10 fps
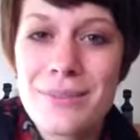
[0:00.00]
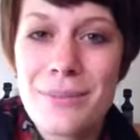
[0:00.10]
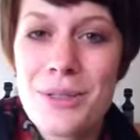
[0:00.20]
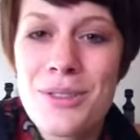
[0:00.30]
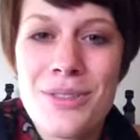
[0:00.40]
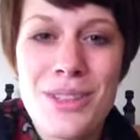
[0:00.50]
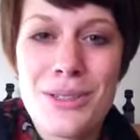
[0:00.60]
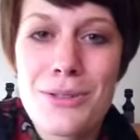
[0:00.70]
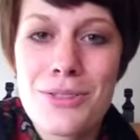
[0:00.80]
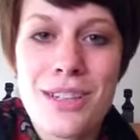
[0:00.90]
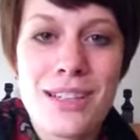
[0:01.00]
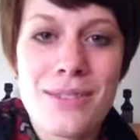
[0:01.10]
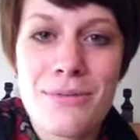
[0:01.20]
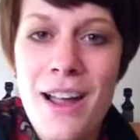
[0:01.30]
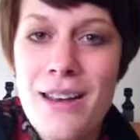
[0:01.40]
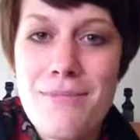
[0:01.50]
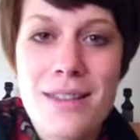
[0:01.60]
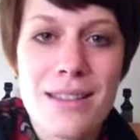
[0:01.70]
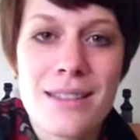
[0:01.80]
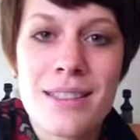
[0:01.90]
most of the nutrients,
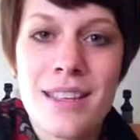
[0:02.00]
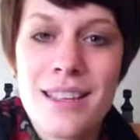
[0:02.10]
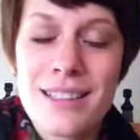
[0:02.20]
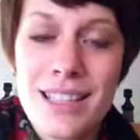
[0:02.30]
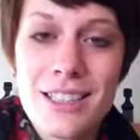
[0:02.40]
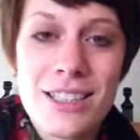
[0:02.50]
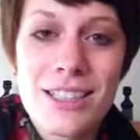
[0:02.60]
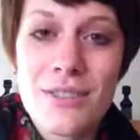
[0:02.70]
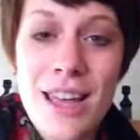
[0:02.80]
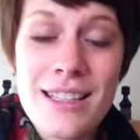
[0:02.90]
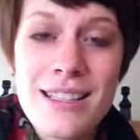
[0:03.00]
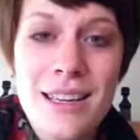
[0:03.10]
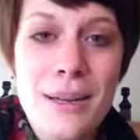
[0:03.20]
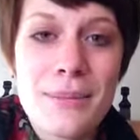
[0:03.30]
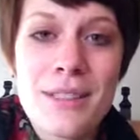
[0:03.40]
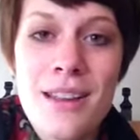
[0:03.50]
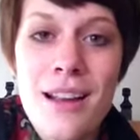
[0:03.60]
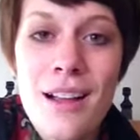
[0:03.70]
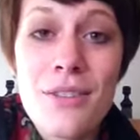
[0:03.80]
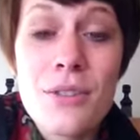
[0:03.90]
vitamins, digestive enzymes,
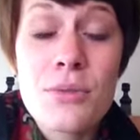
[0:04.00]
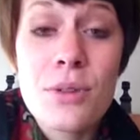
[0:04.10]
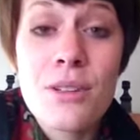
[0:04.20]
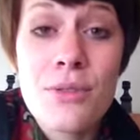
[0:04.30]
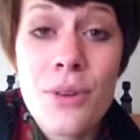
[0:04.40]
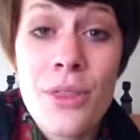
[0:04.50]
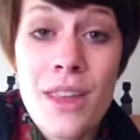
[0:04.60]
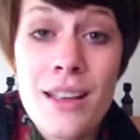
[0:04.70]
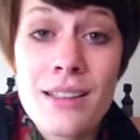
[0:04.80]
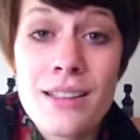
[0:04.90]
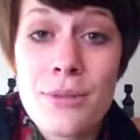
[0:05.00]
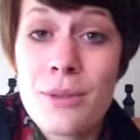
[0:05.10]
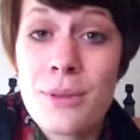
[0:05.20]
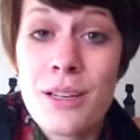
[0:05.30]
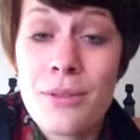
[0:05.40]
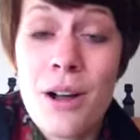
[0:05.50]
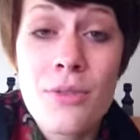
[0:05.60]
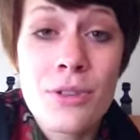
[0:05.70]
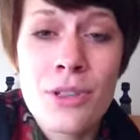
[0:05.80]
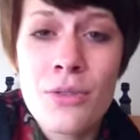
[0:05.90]
all of those wonderful things that would be in a raw
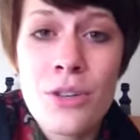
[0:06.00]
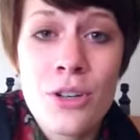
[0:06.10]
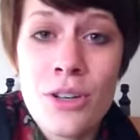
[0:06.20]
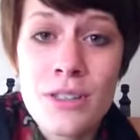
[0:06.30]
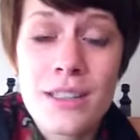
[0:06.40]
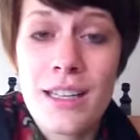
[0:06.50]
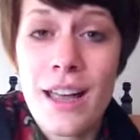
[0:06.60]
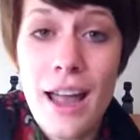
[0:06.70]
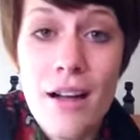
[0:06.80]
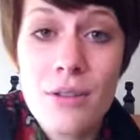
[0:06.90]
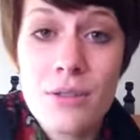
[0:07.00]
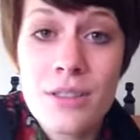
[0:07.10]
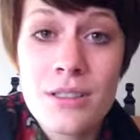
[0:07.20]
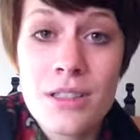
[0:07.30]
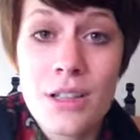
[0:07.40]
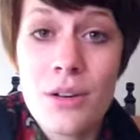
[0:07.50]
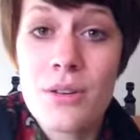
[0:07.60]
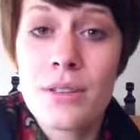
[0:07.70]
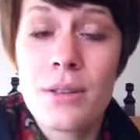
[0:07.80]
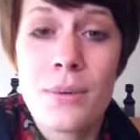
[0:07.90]
food. You've cooked it out,
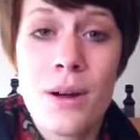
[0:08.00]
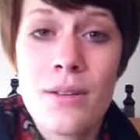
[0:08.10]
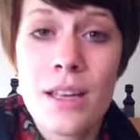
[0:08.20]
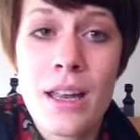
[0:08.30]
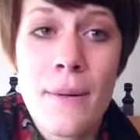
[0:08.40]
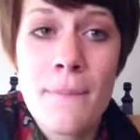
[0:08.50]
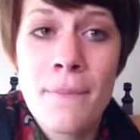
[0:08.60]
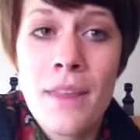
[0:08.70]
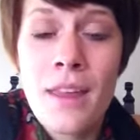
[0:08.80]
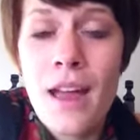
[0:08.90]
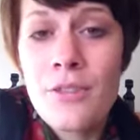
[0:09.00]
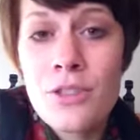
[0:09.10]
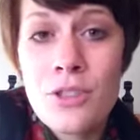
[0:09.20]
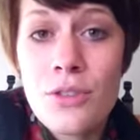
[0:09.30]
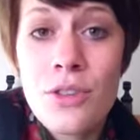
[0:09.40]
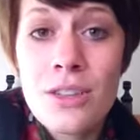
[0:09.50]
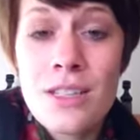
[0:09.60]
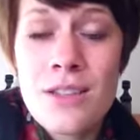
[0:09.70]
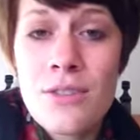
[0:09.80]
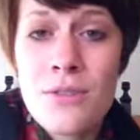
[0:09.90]
You're probably, after you've cooked
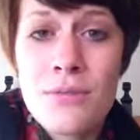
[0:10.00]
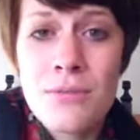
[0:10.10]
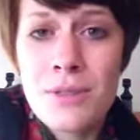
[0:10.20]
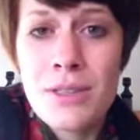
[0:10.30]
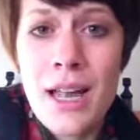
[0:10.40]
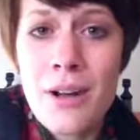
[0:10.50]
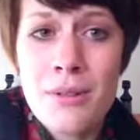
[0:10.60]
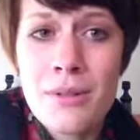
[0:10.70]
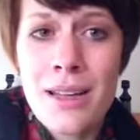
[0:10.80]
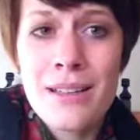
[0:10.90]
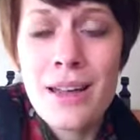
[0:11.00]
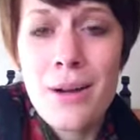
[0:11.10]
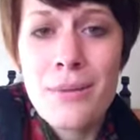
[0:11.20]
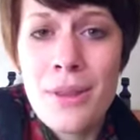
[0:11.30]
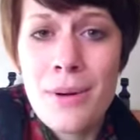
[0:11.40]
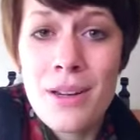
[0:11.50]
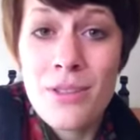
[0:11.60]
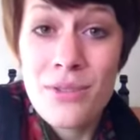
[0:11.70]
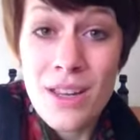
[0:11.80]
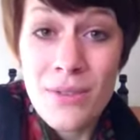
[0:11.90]
it, you're now ending up with about a
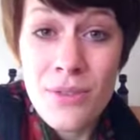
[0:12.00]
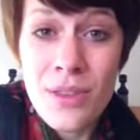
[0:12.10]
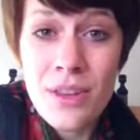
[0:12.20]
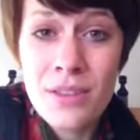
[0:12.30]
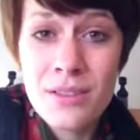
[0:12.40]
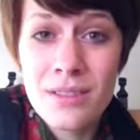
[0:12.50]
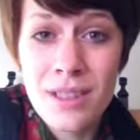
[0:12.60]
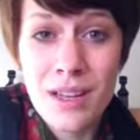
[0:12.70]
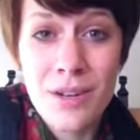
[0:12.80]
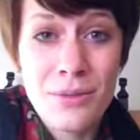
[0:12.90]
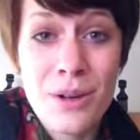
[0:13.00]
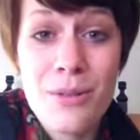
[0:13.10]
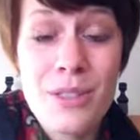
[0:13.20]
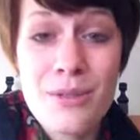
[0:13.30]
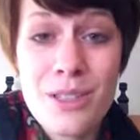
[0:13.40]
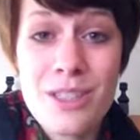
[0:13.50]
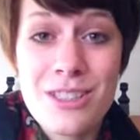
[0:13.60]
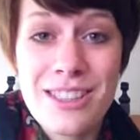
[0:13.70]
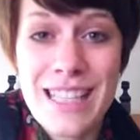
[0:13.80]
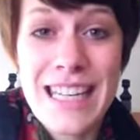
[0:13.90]
fifth of what was
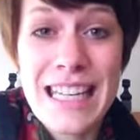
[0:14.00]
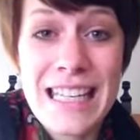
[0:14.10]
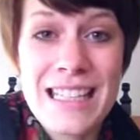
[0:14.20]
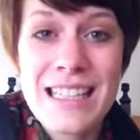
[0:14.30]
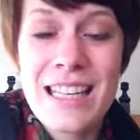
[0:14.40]
originally in it,